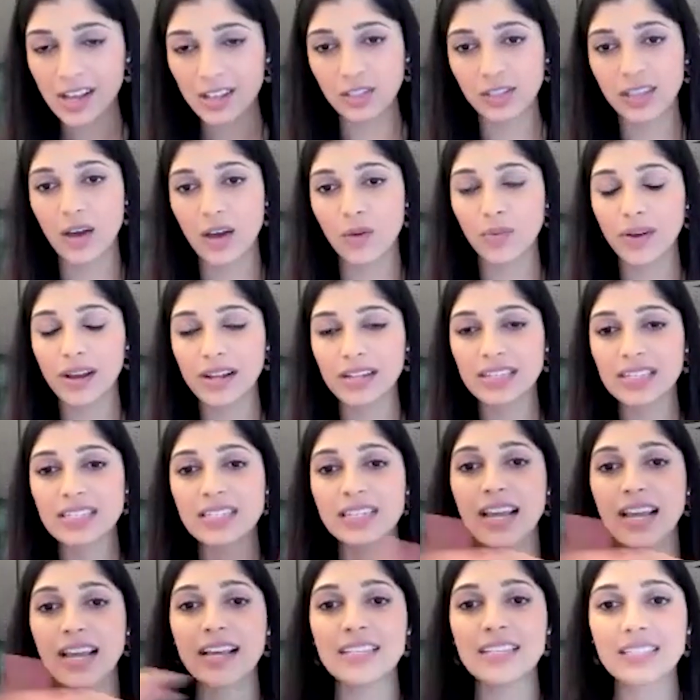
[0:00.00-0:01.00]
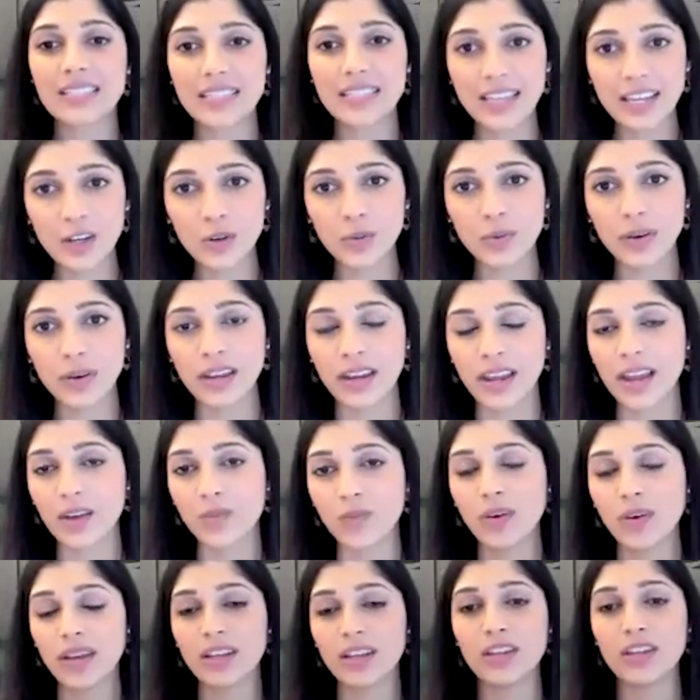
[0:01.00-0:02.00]
So that way it stays liquid,
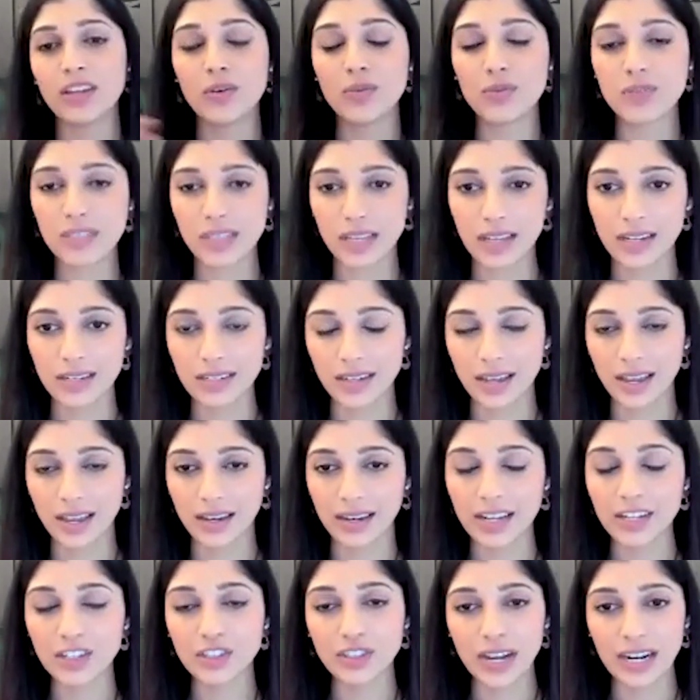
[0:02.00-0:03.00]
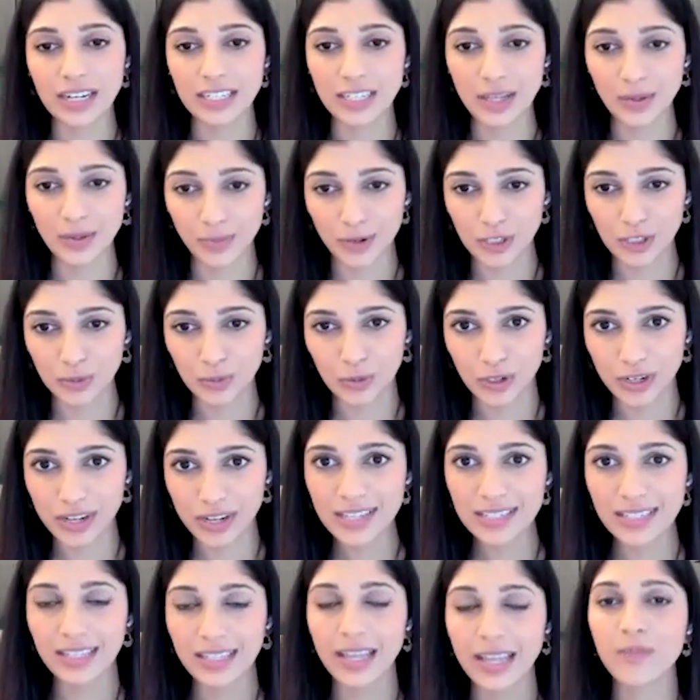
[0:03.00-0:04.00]
and we can use it and inject it much more
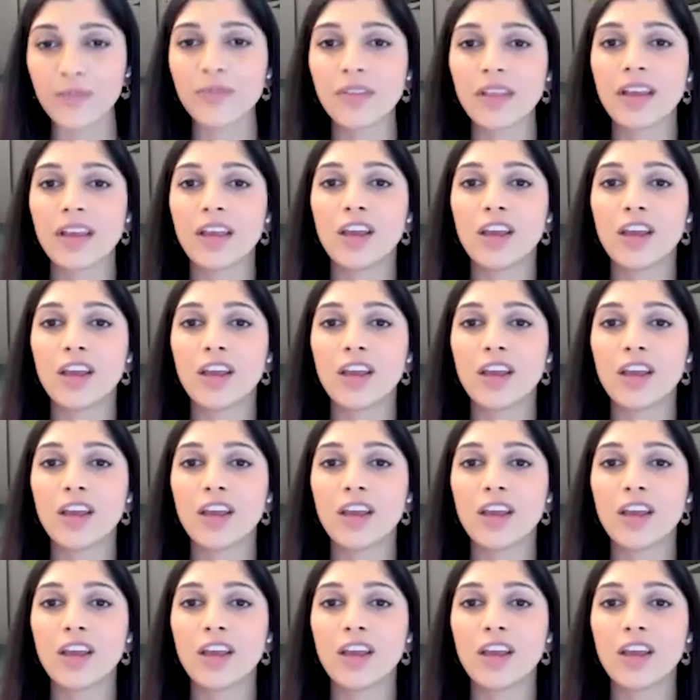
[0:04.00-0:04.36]
easily.